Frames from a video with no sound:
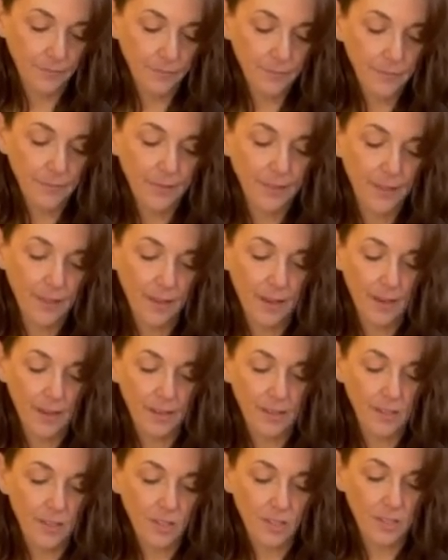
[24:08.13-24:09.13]

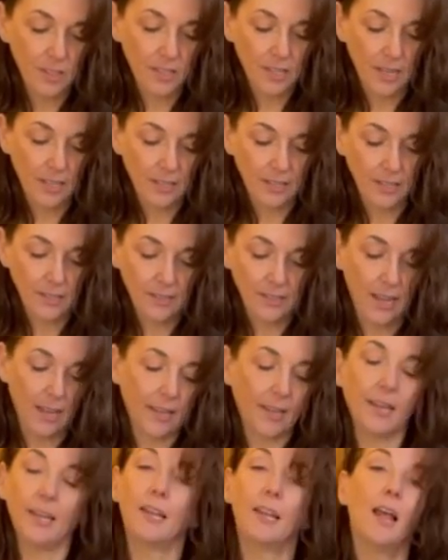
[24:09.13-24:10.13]
It just takes a
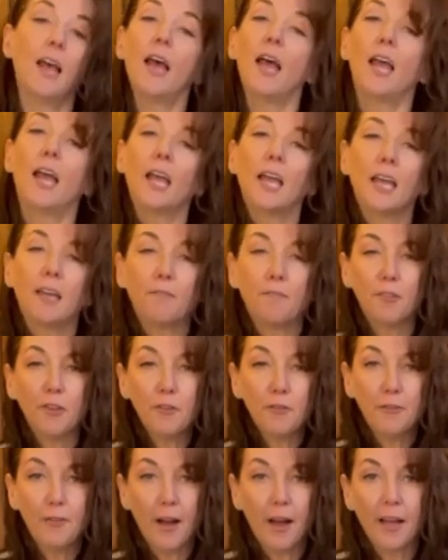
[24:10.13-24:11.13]
second. If you
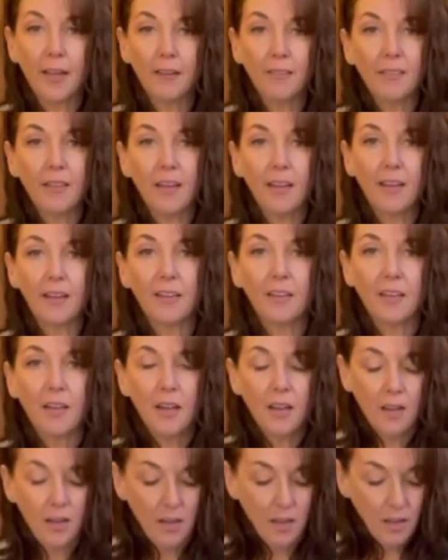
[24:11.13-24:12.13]
find that
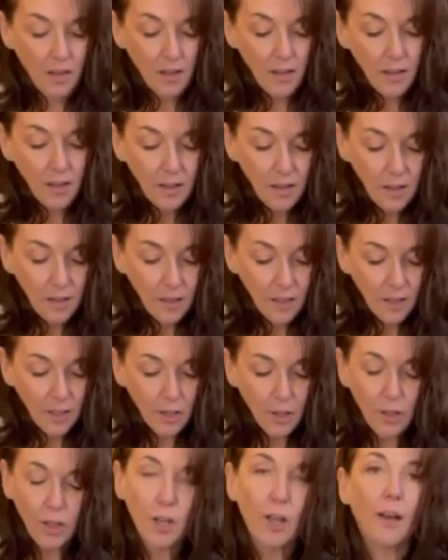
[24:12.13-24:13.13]
you
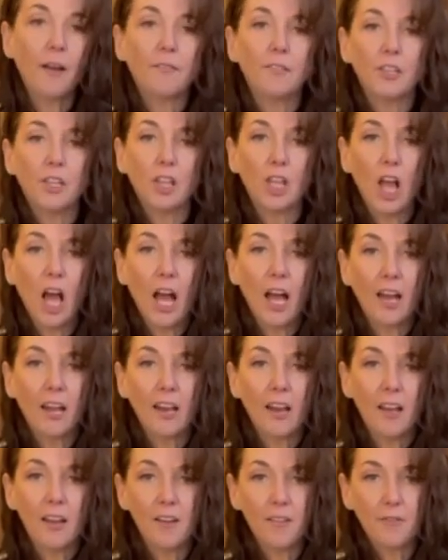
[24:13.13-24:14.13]
know, you have a lot
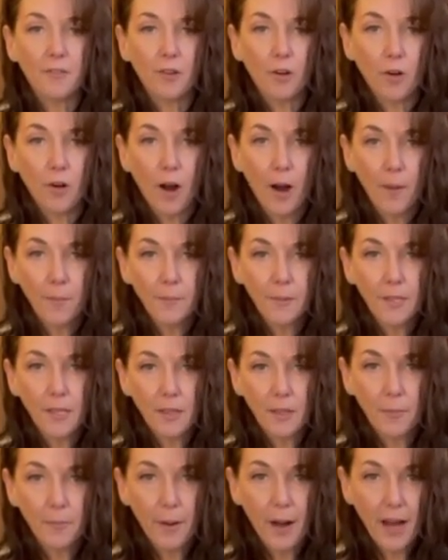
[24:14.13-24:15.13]
of crumbs at
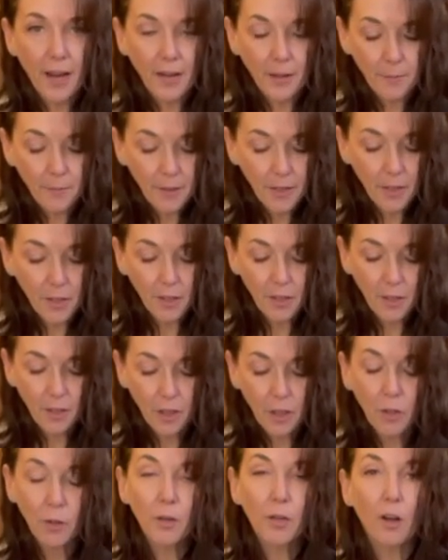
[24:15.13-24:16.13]
the bottom here.
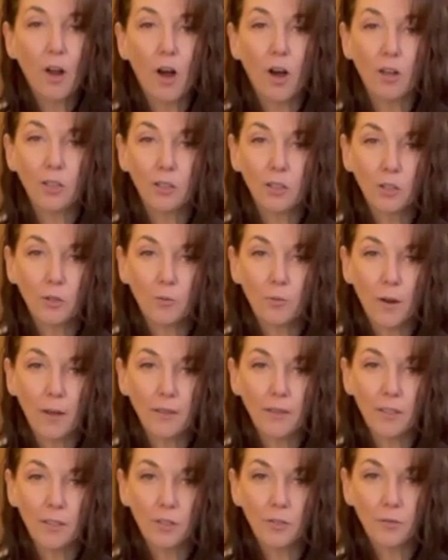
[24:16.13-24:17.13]
You can also
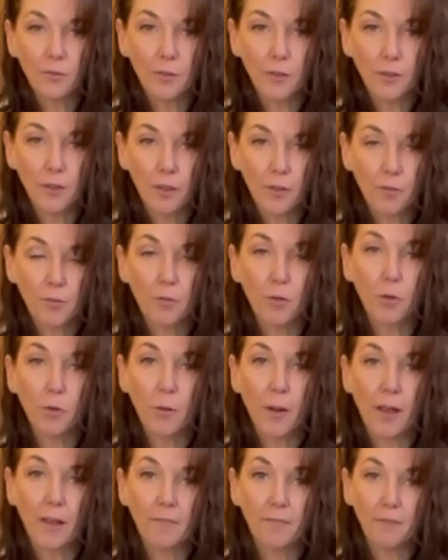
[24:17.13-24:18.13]
run this for, through
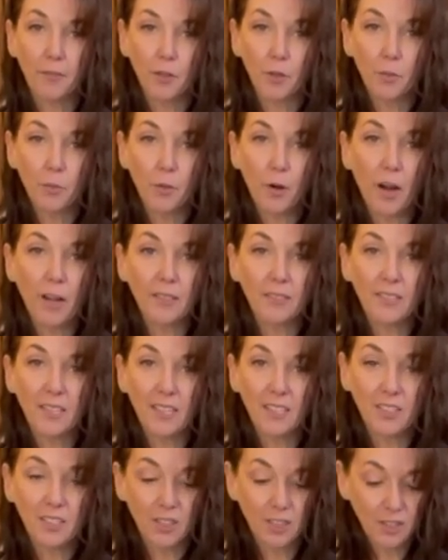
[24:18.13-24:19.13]
a food
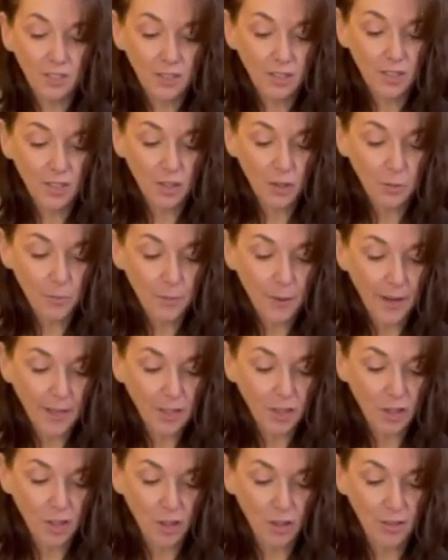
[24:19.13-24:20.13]
processor to make
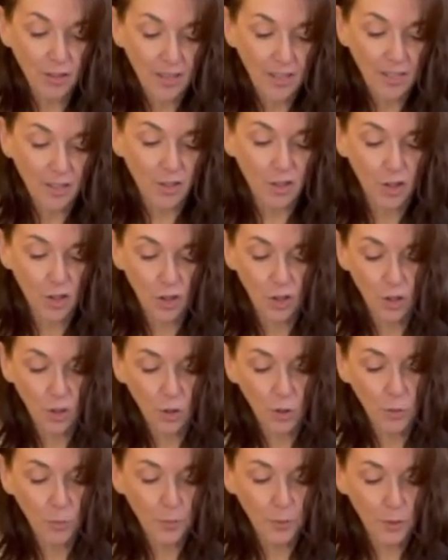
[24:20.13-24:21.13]
sure that it's
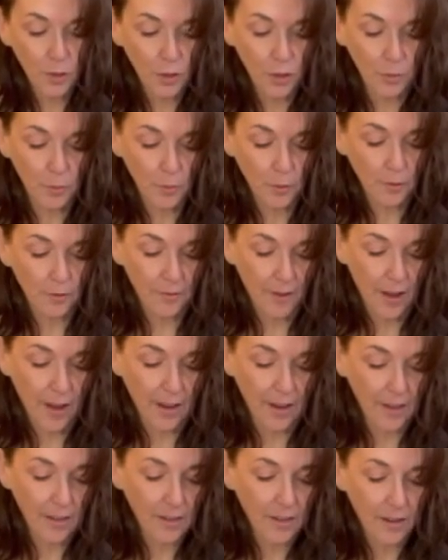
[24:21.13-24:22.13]
super, super
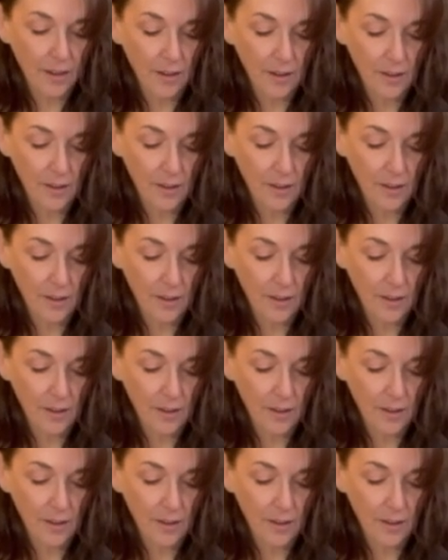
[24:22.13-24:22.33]
fine.